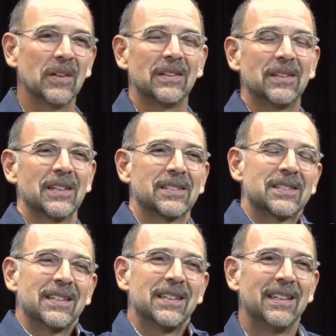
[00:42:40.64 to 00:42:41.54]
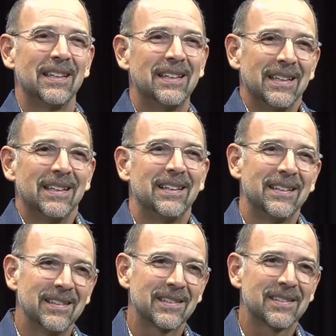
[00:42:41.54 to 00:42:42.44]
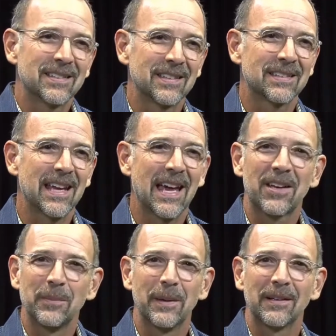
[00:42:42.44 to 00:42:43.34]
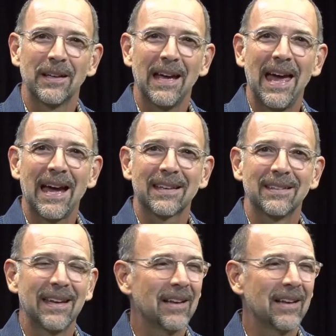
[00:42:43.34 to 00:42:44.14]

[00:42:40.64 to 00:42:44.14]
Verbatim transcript: look at this. This, this cat could barely act.